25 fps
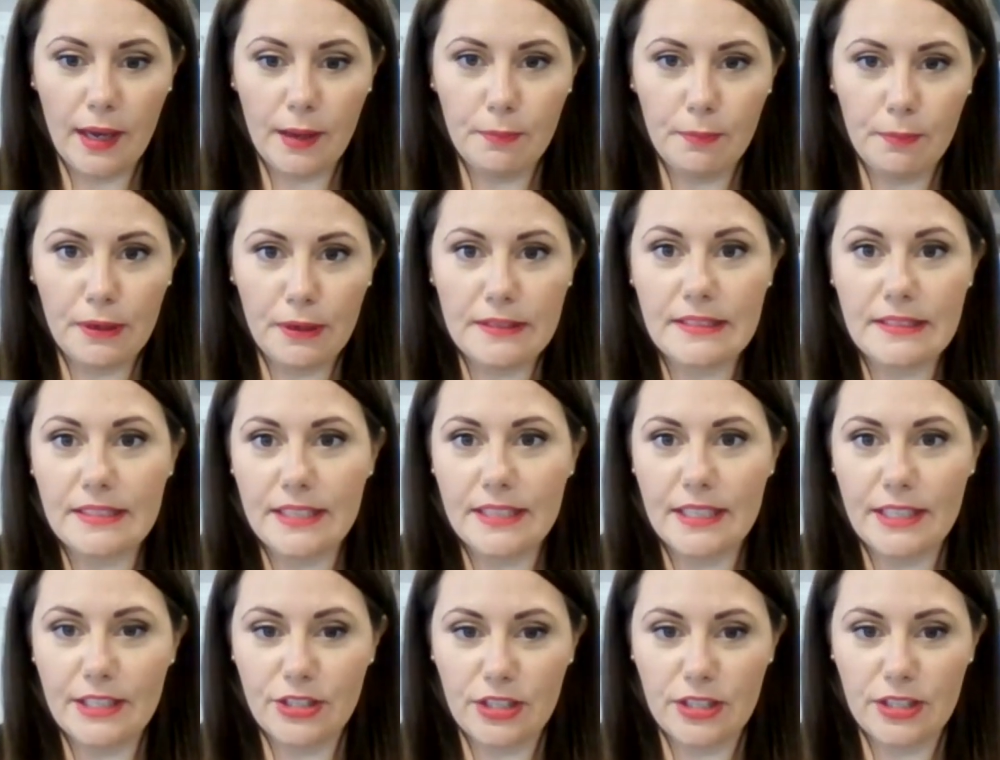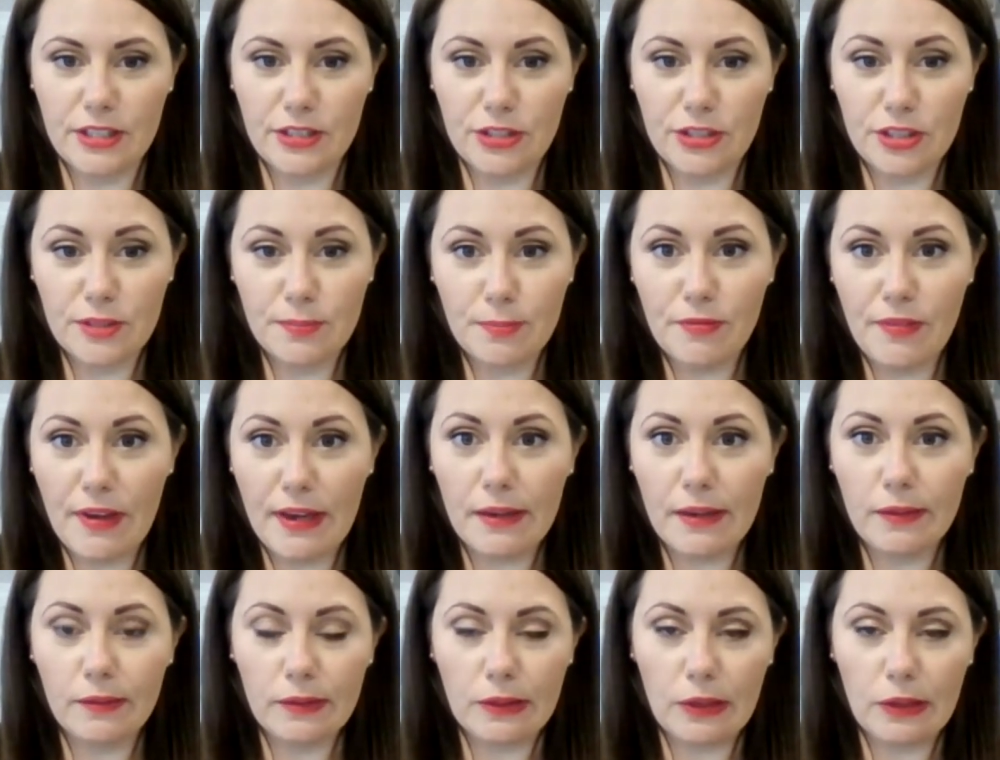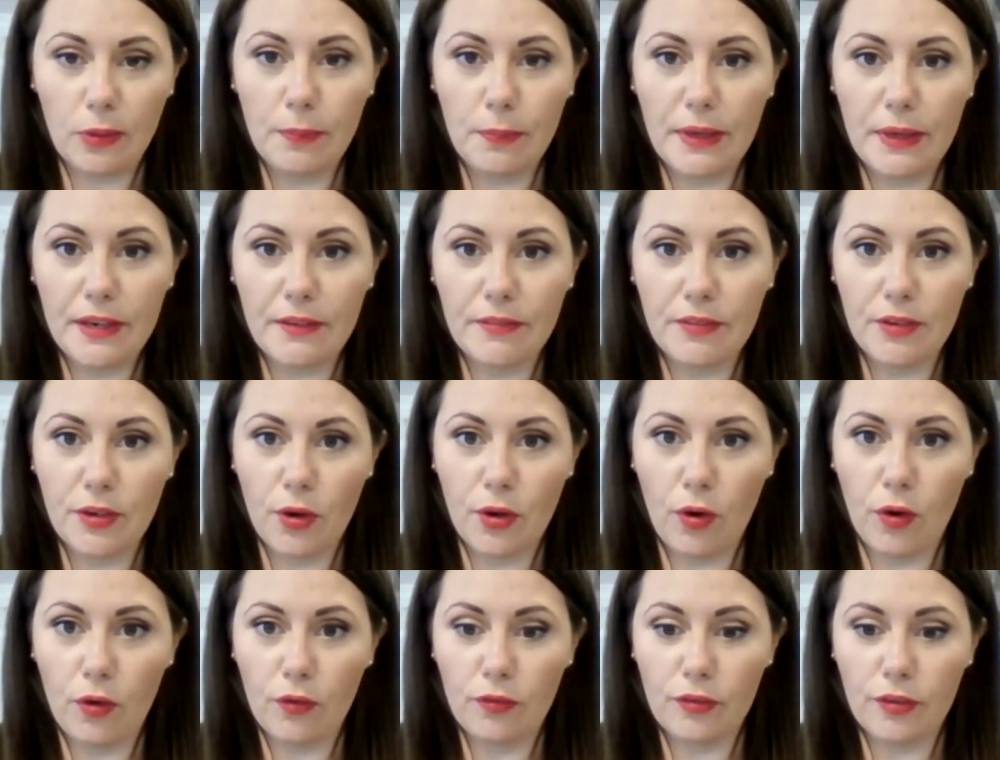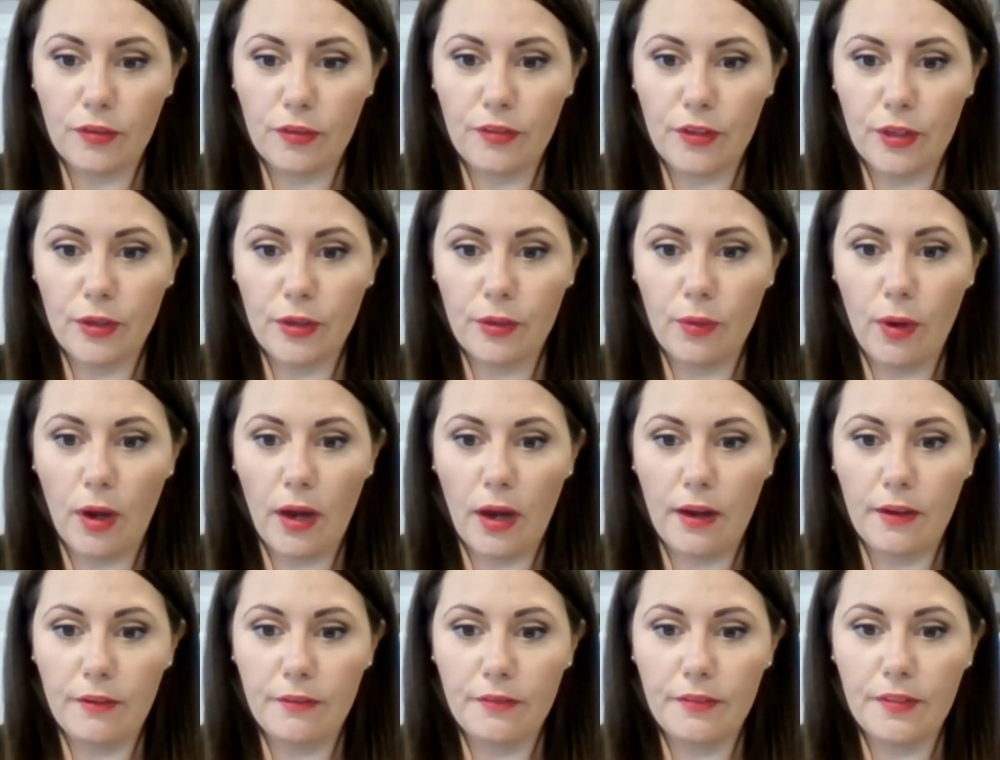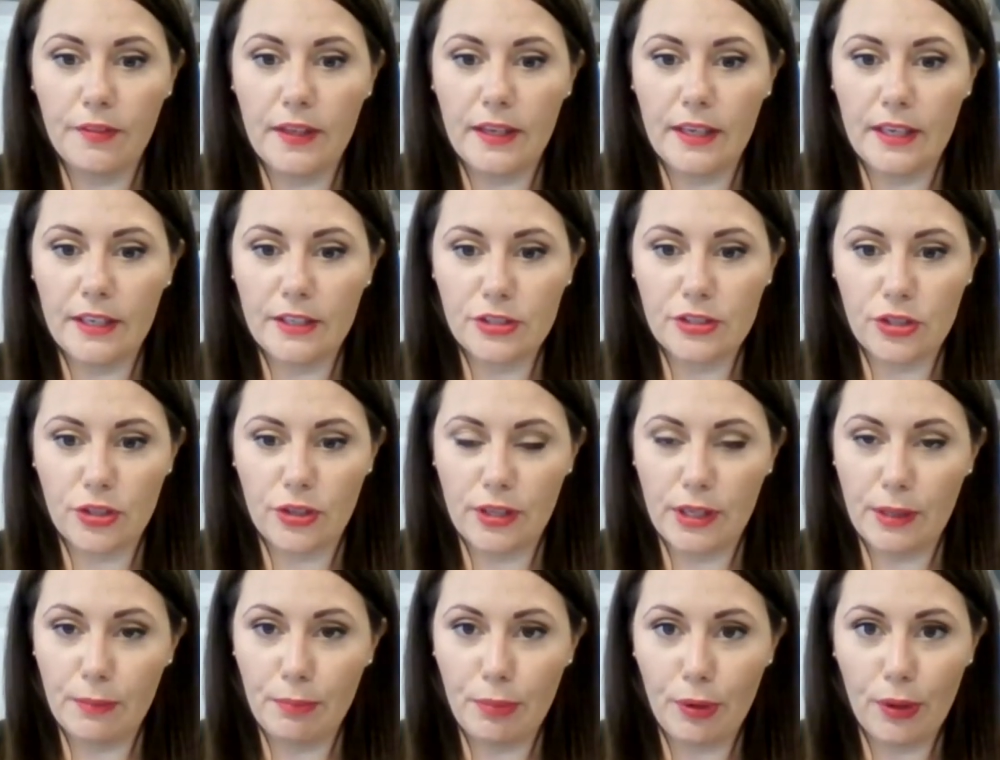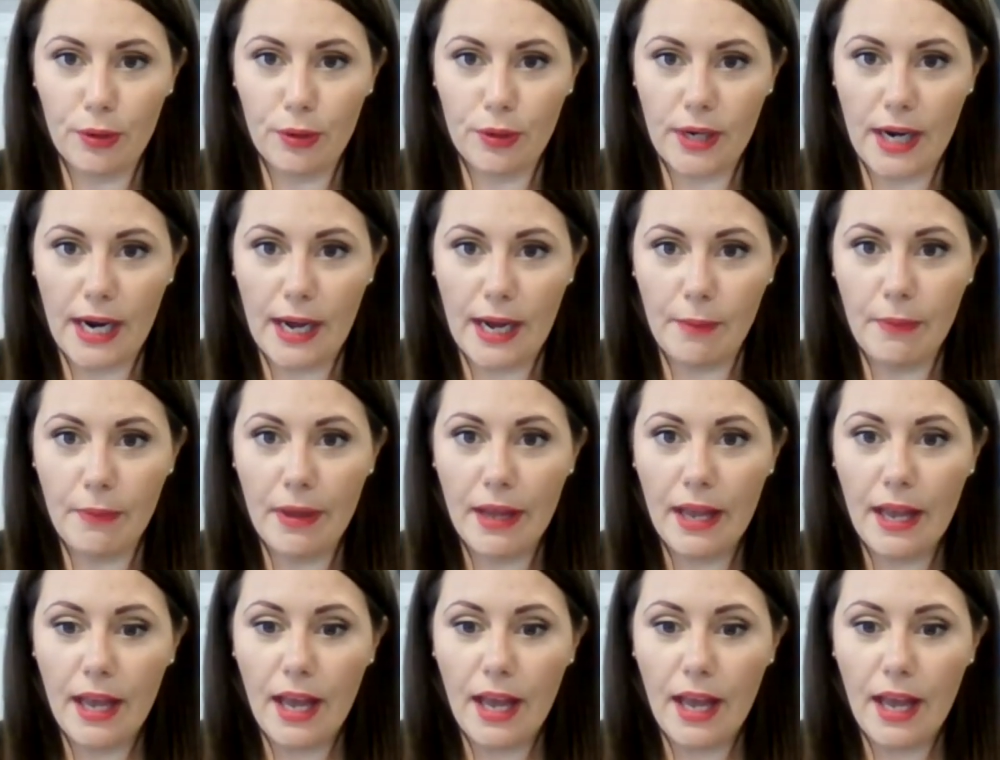presentation and just provide a little bit of an overview of the Assurity program.